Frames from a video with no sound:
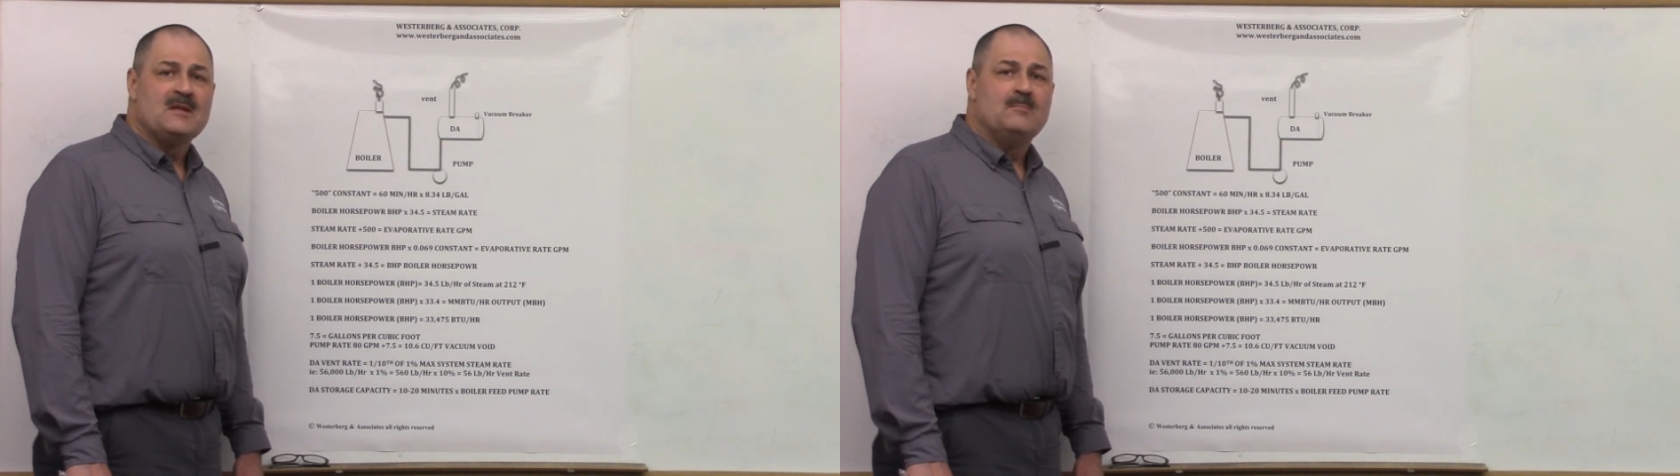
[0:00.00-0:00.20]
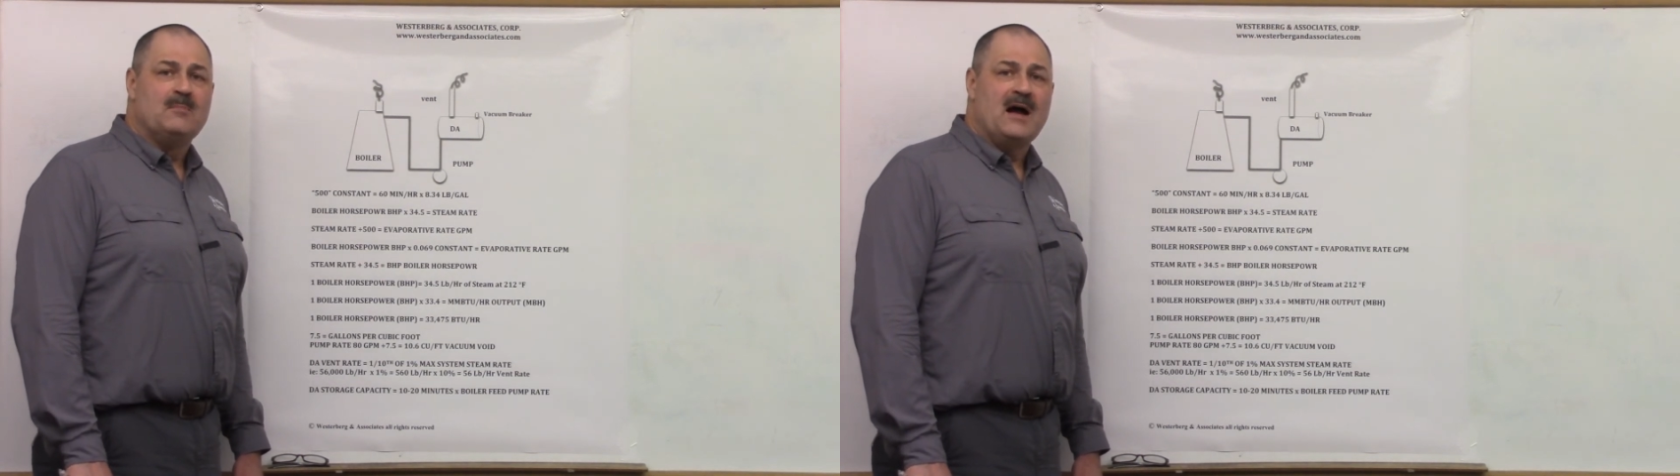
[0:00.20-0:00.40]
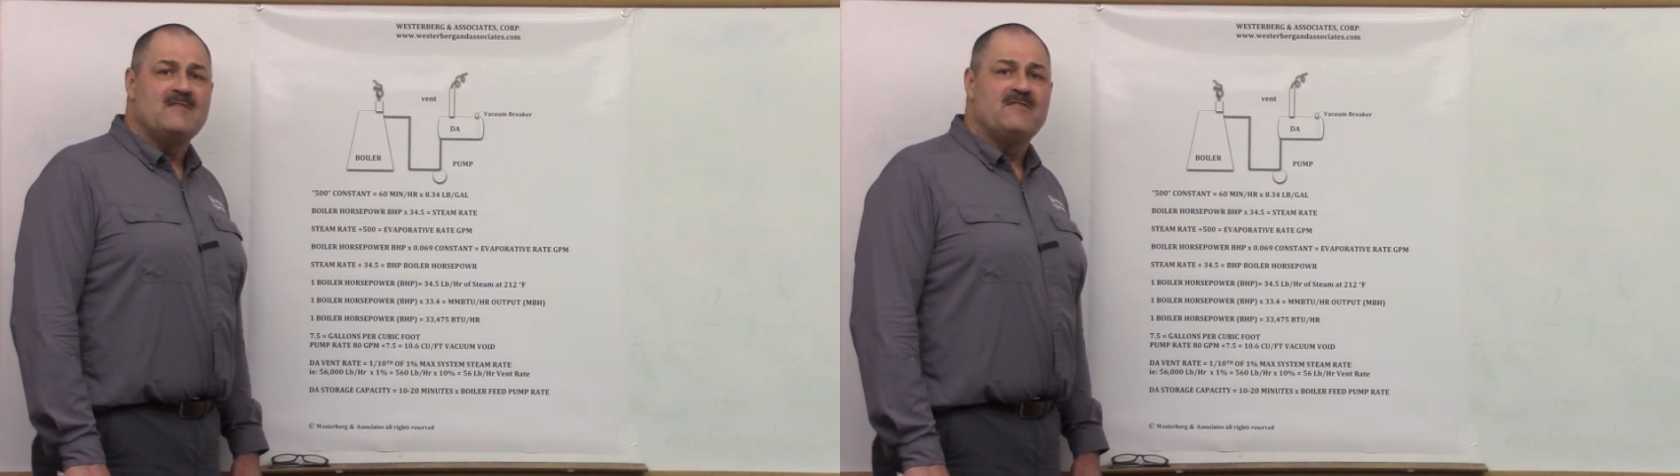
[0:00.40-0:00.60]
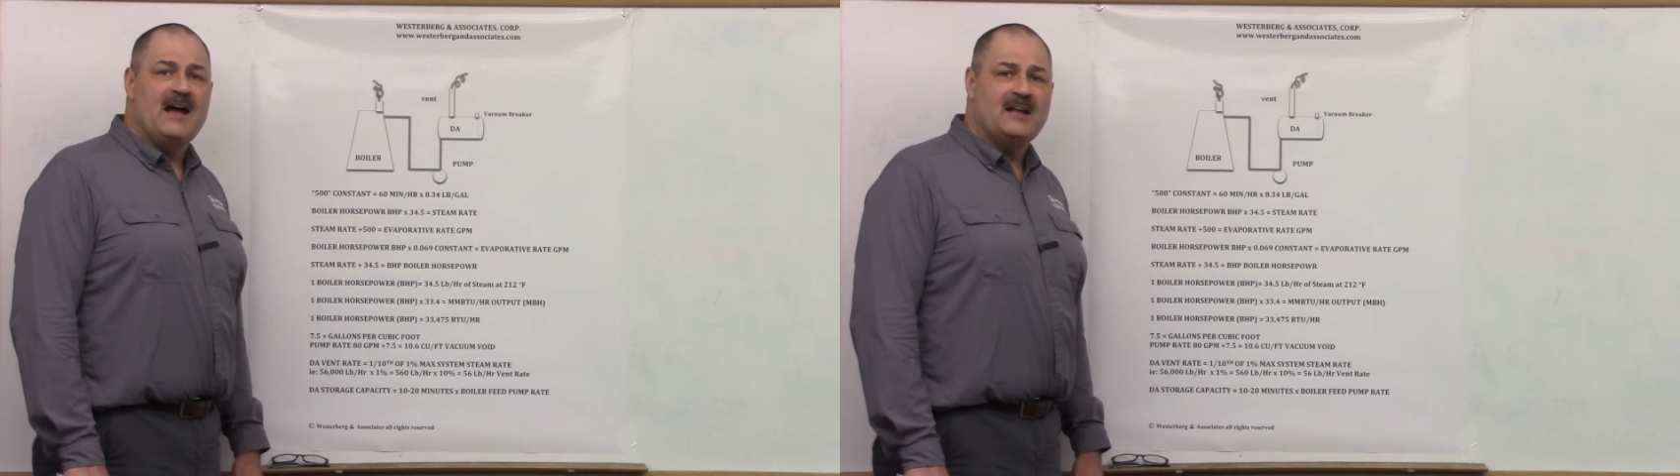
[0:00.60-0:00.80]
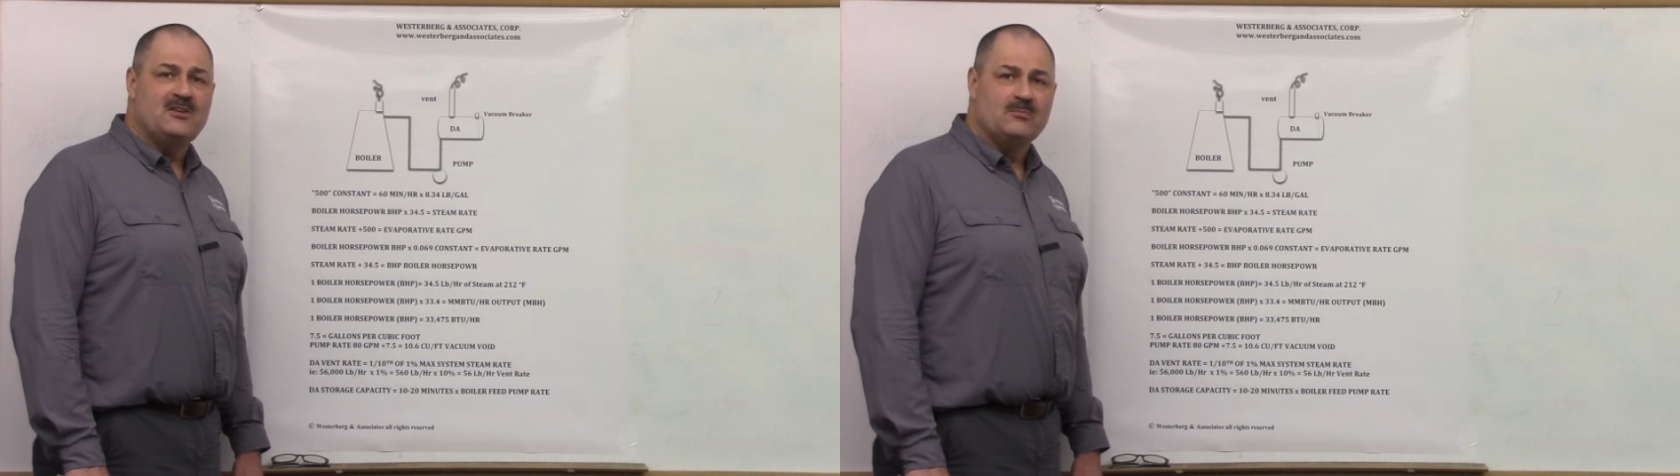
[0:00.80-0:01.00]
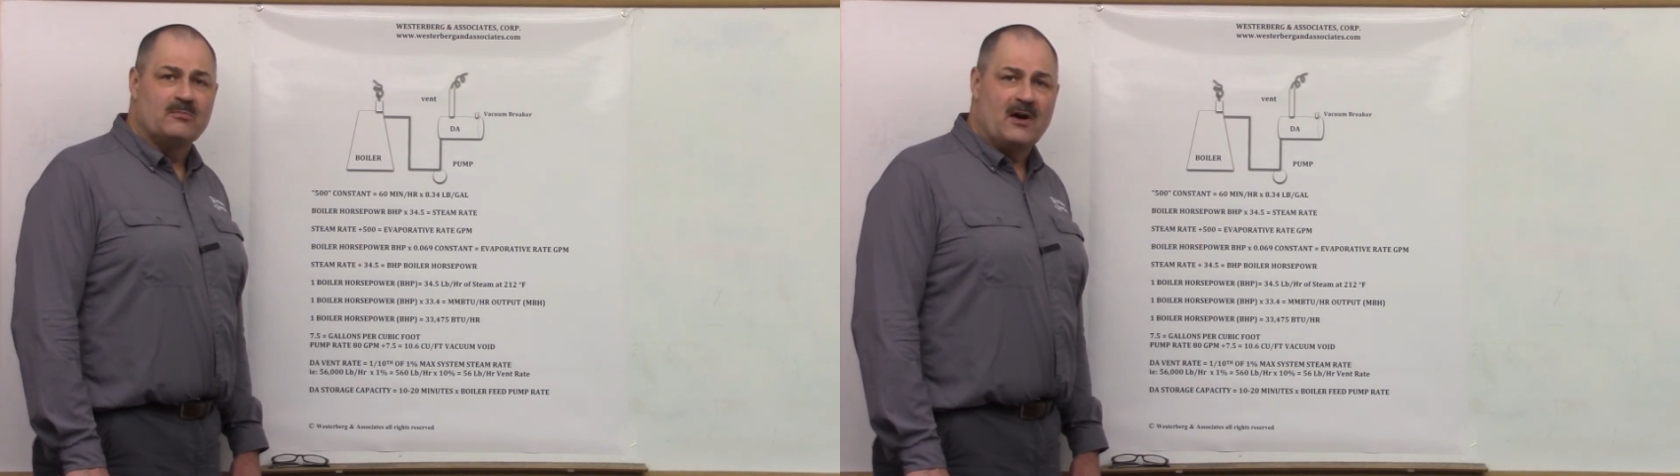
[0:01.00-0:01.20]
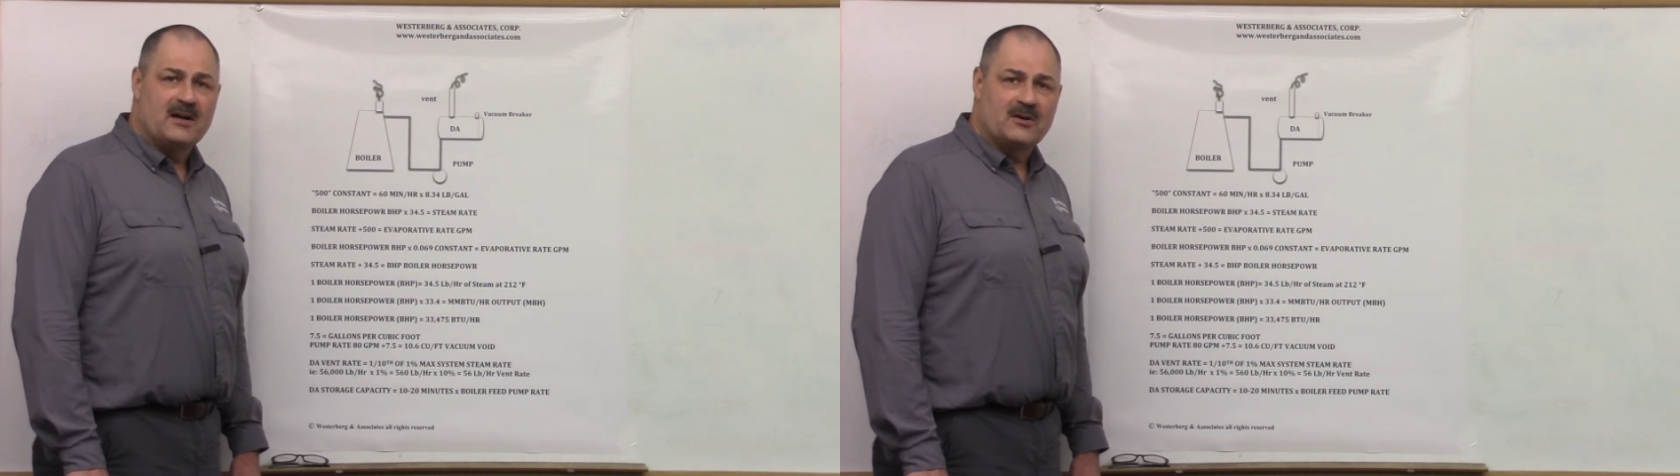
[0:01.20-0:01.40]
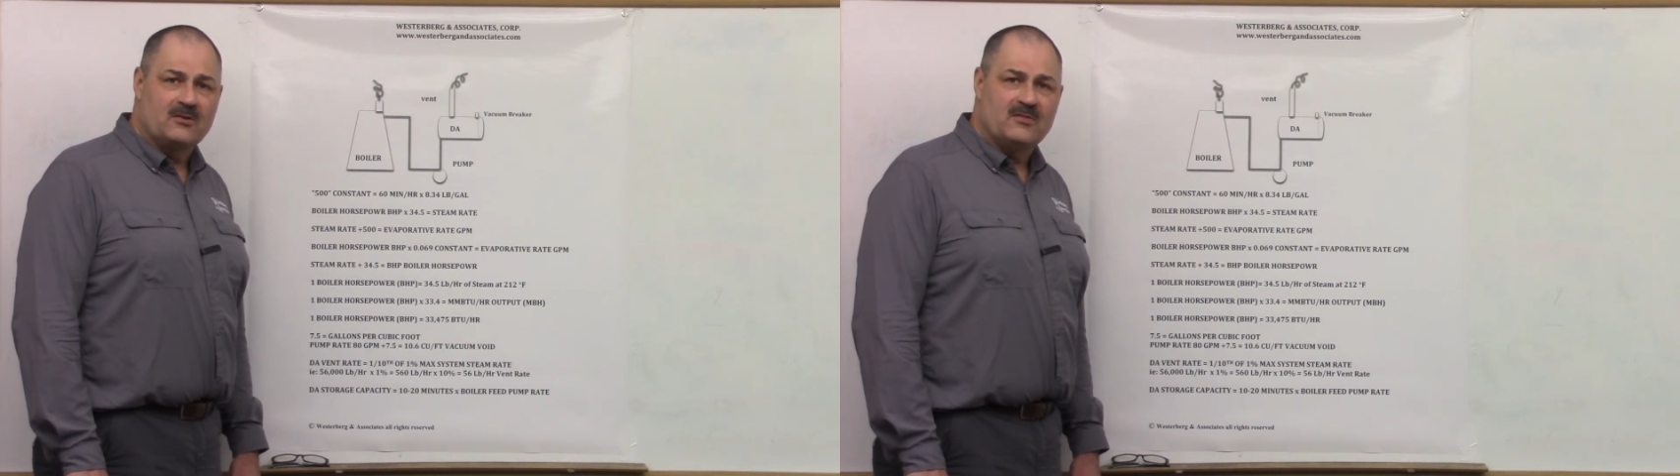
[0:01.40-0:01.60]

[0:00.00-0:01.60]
My vacuum breaker